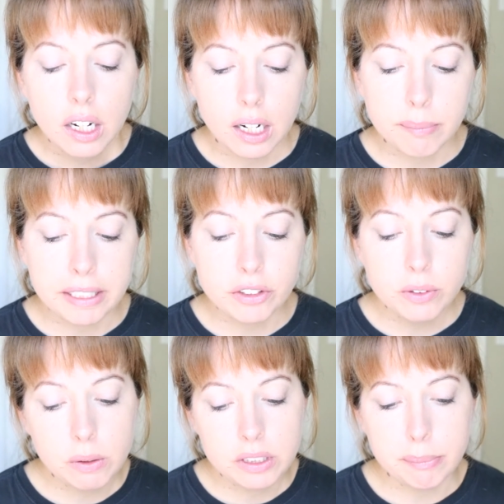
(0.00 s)
um, I do
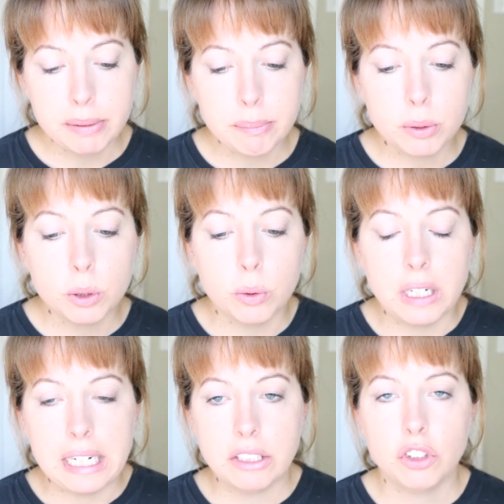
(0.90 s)
know some people who will
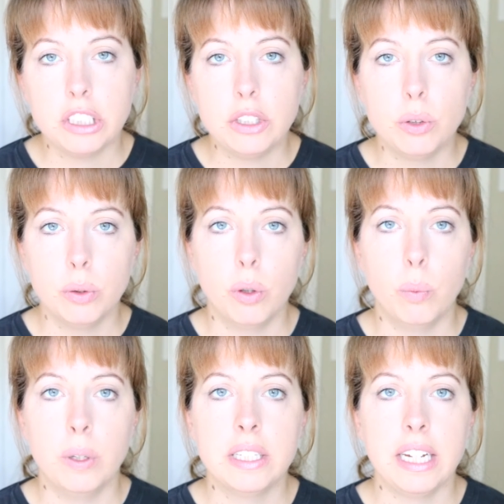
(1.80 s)
actually tool
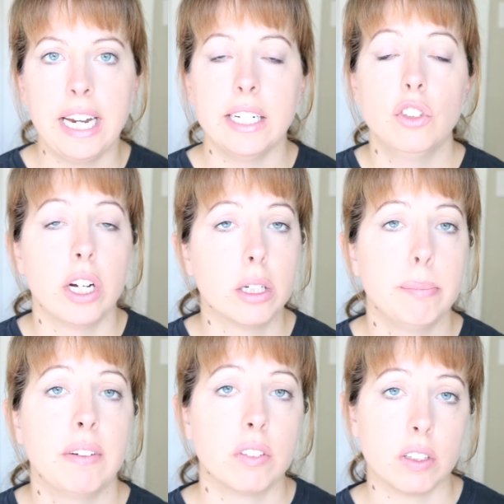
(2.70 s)
with a checker
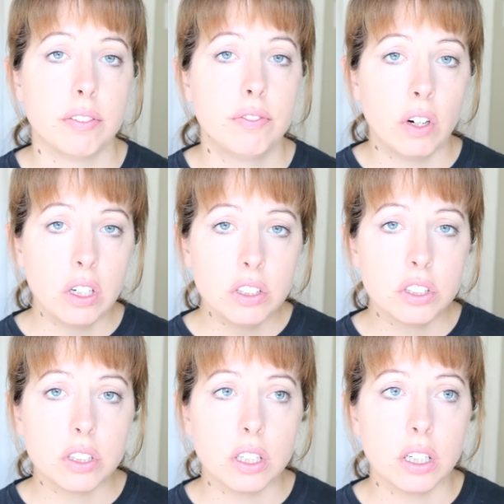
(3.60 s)
beveler
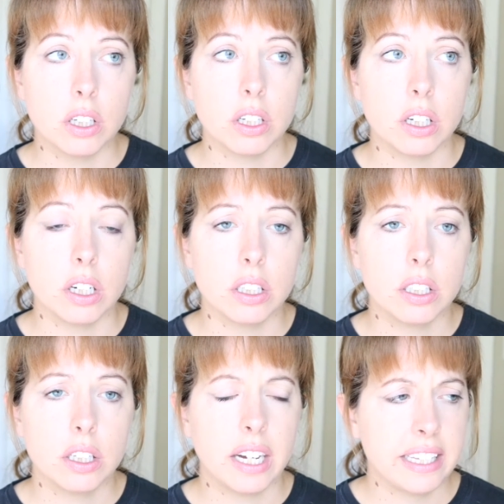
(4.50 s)
first or
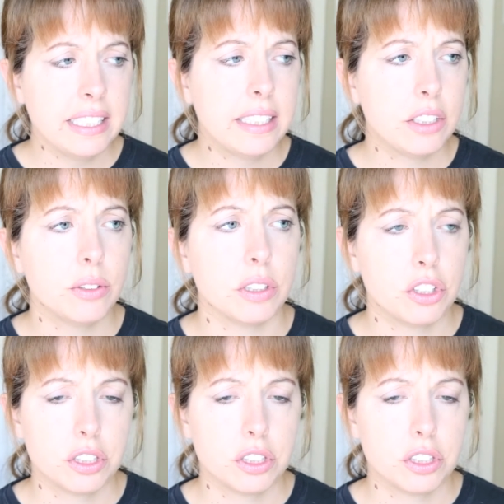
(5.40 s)
I think they do a